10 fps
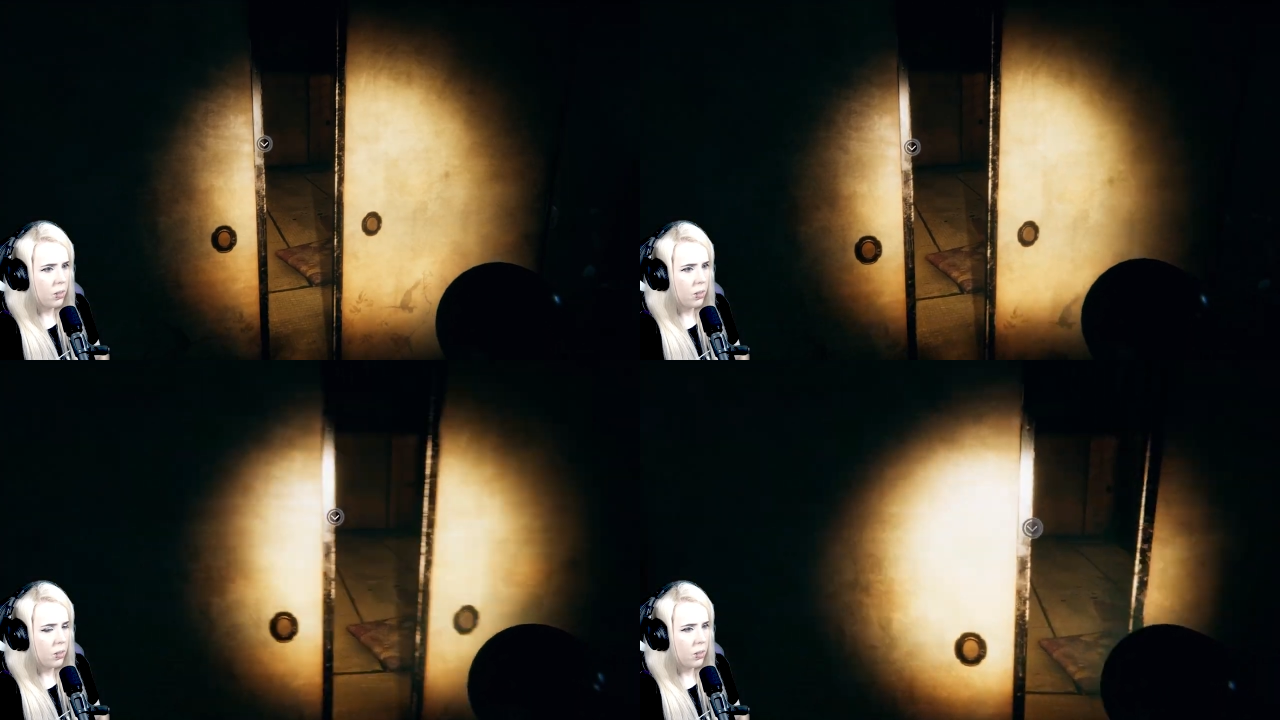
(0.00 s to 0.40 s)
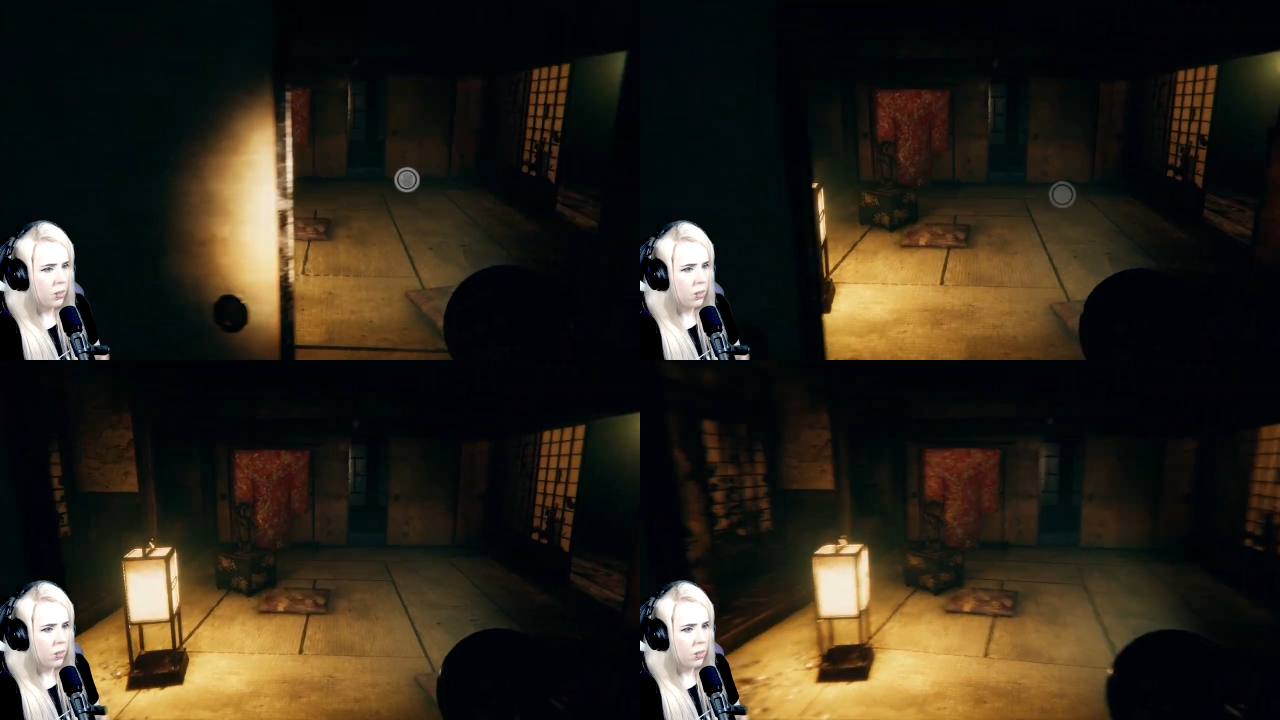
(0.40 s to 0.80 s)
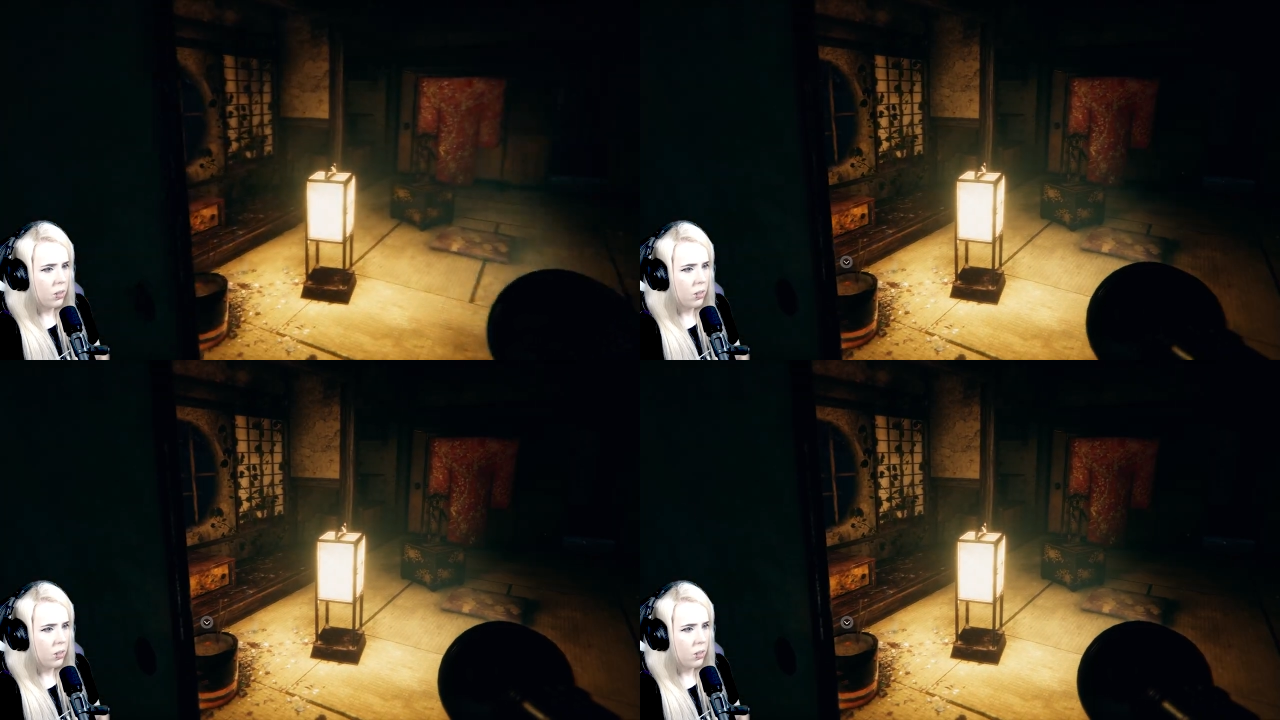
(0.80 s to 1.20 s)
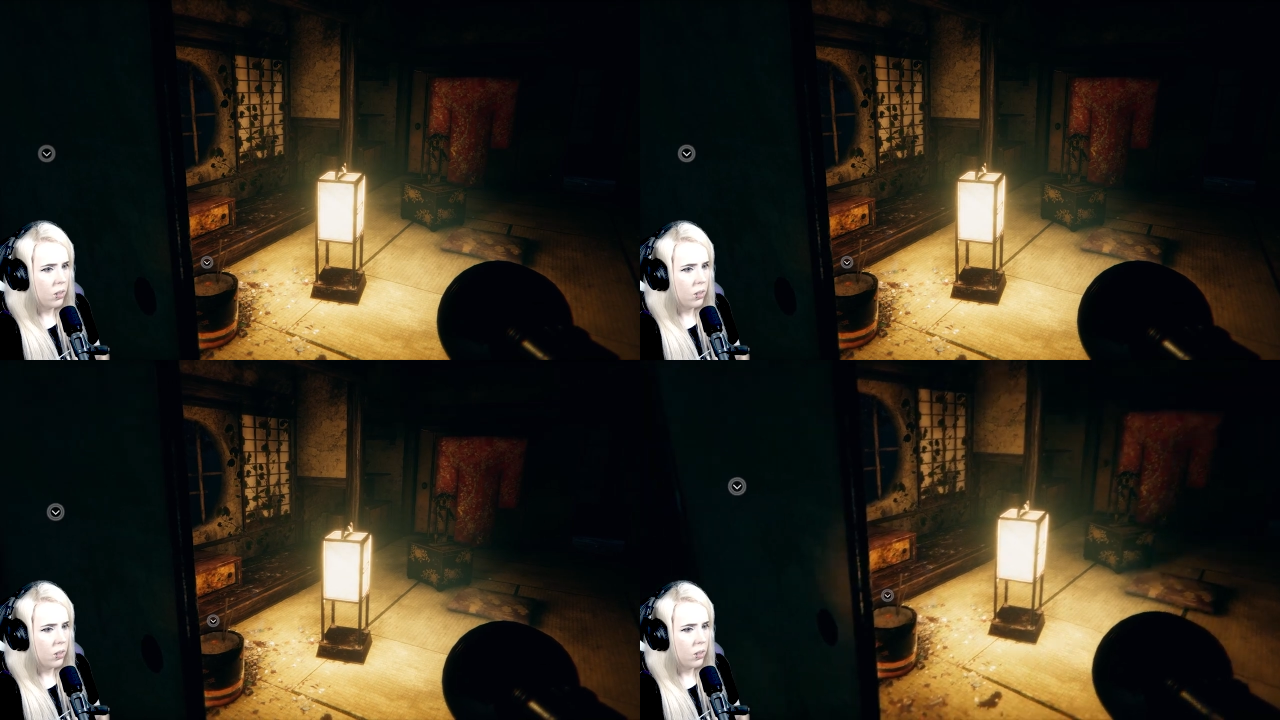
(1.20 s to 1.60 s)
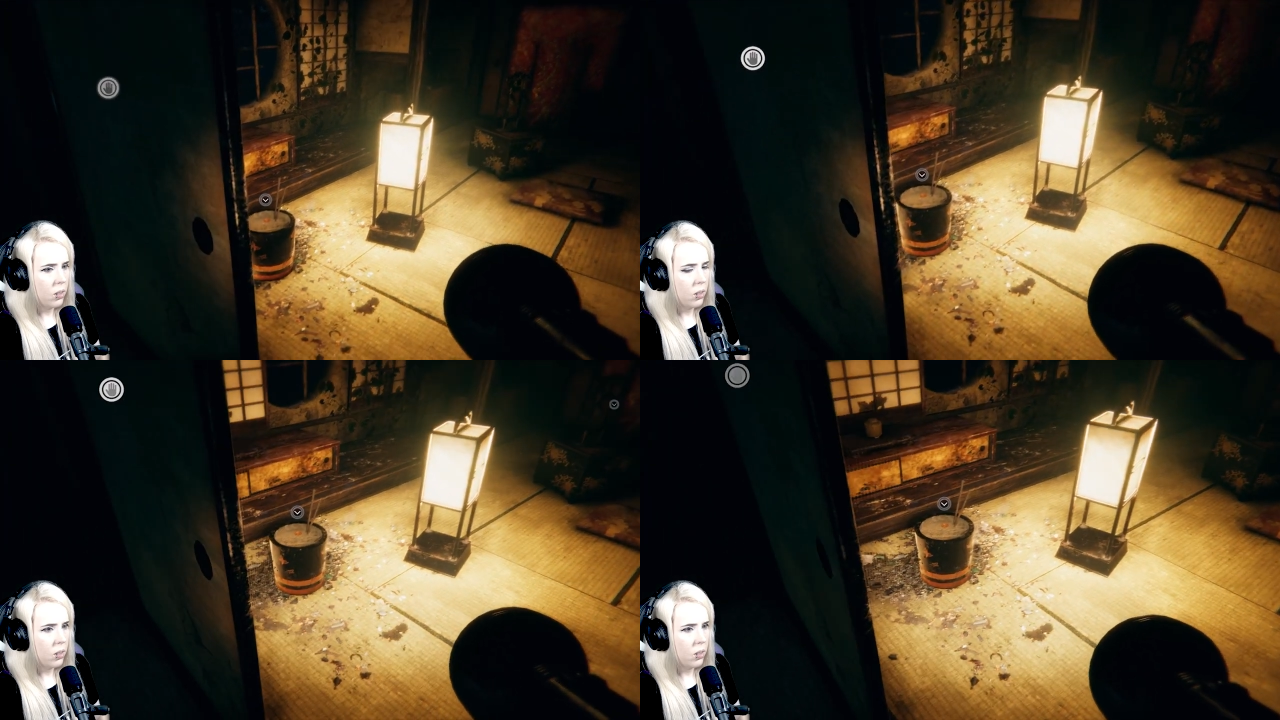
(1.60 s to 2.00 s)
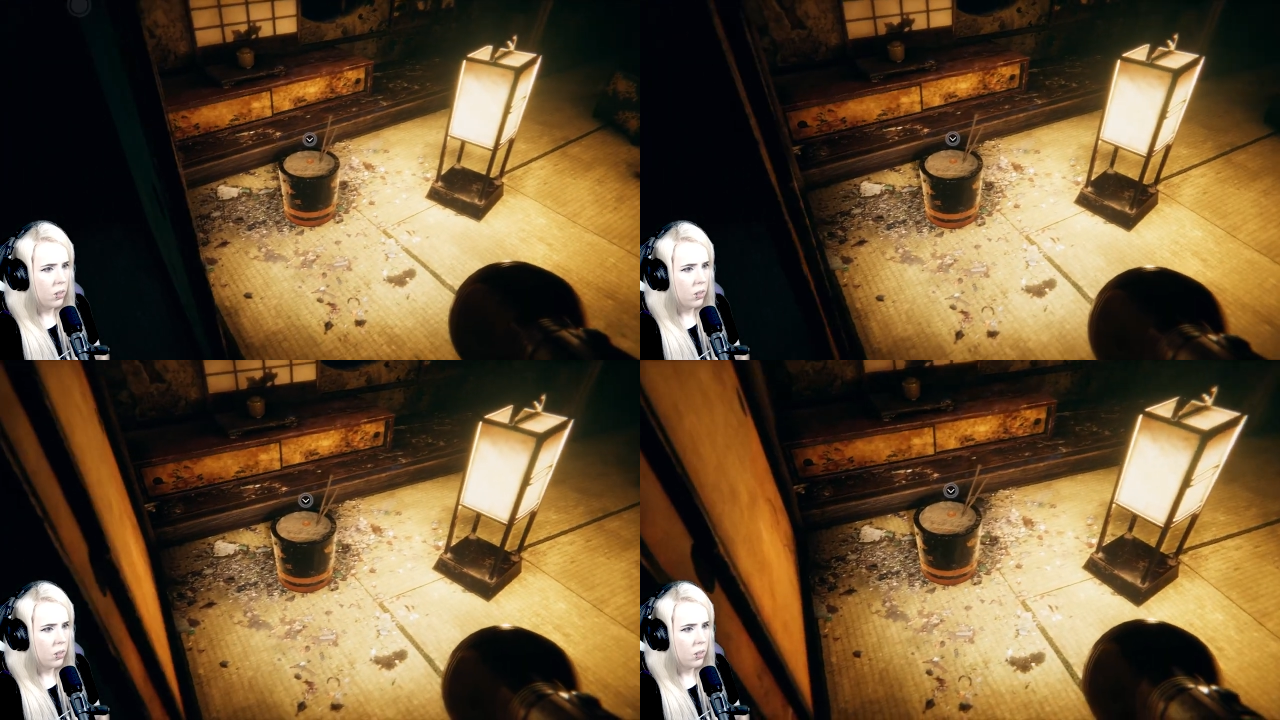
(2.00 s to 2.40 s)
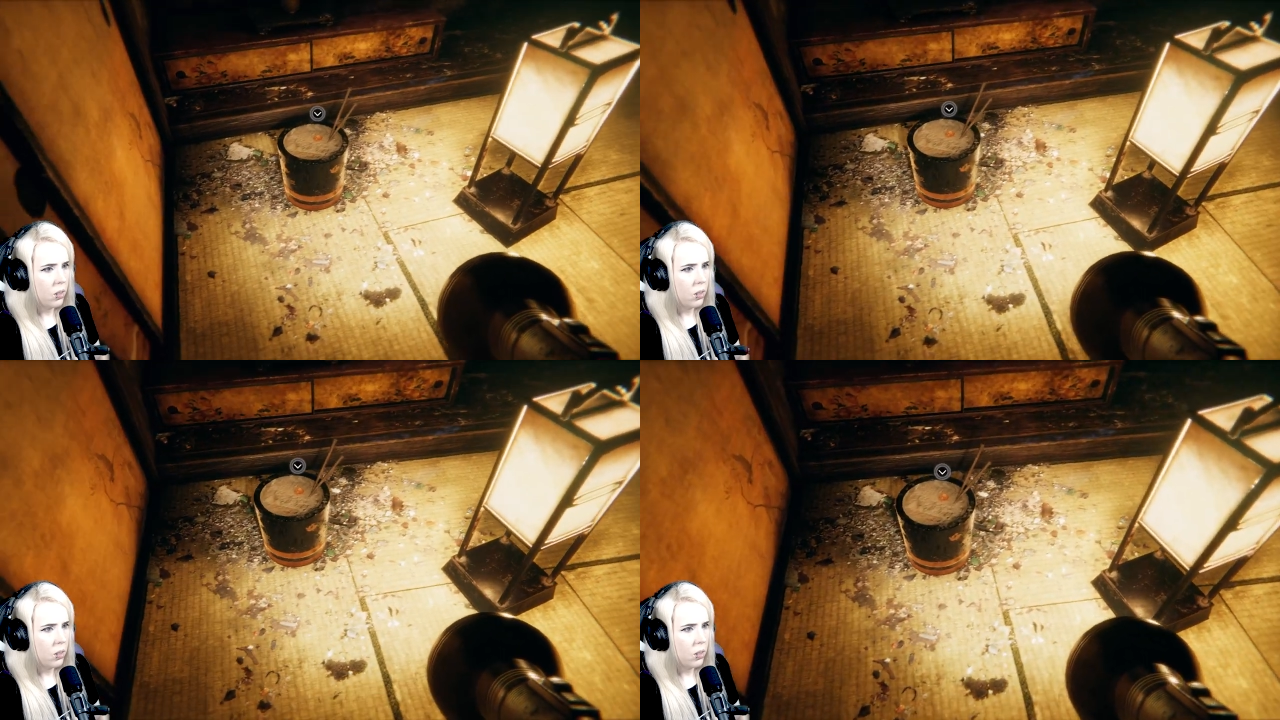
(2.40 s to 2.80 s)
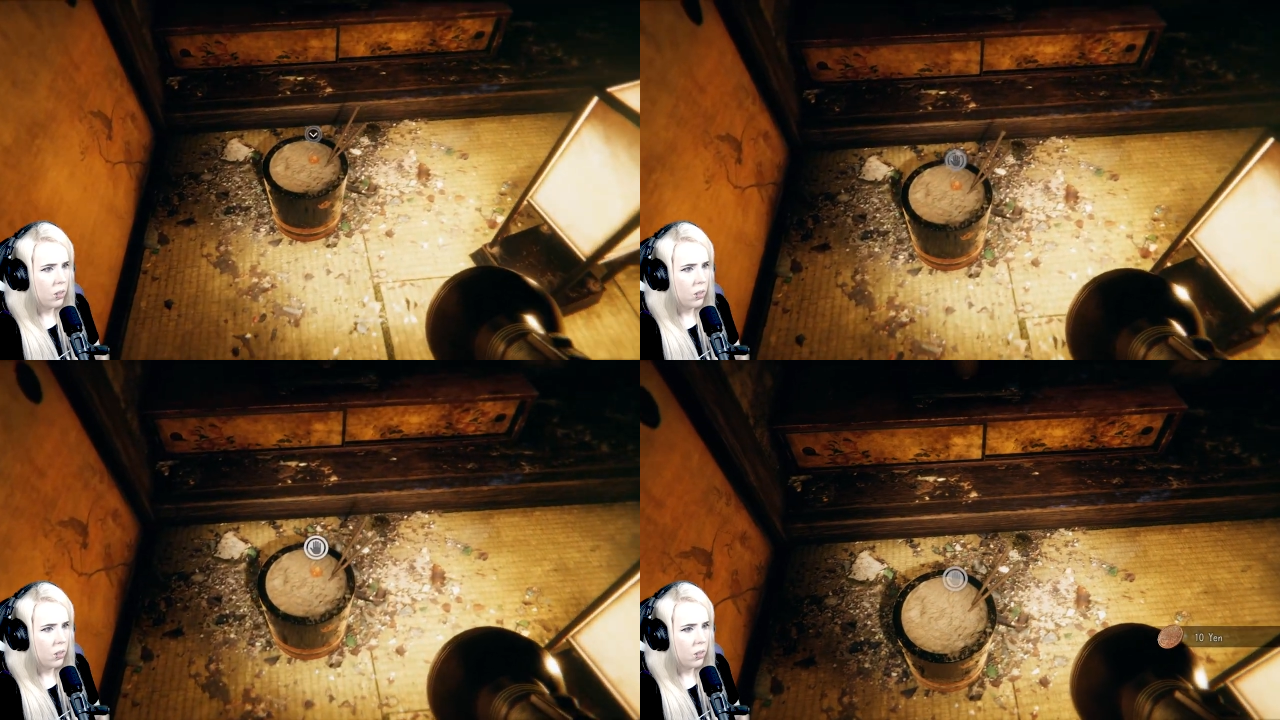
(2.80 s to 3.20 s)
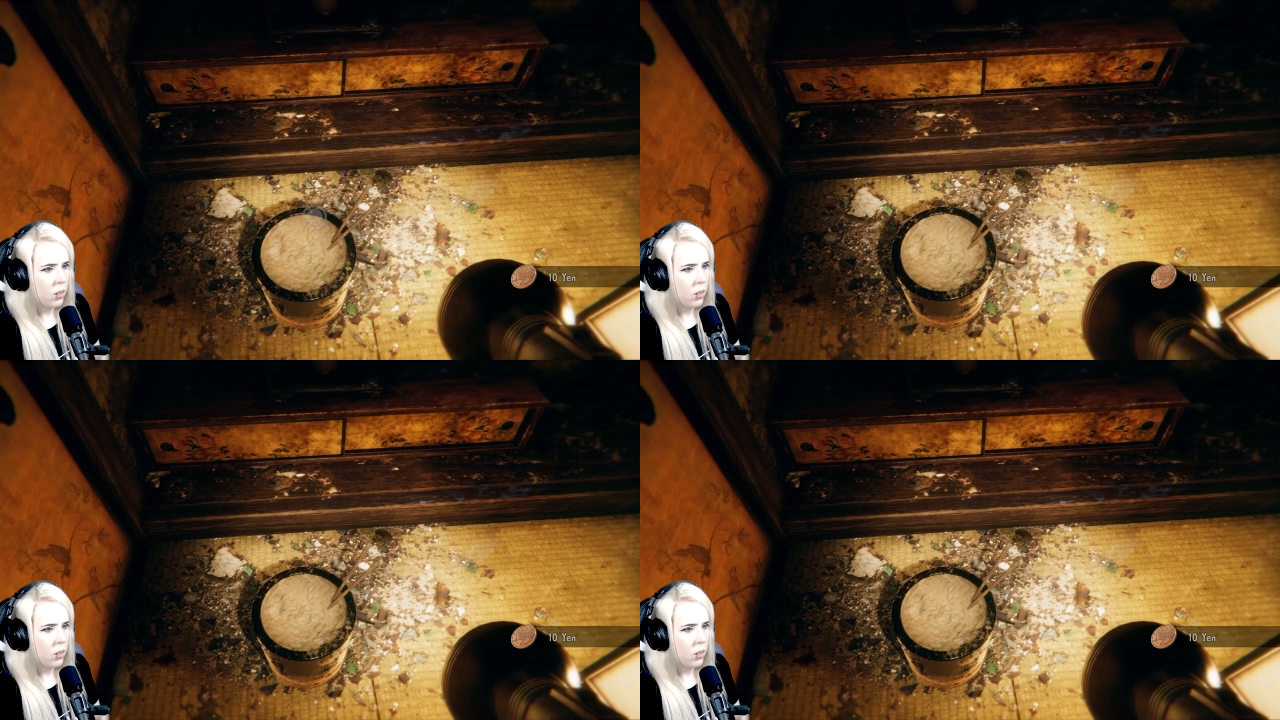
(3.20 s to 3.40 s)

Nothing is said.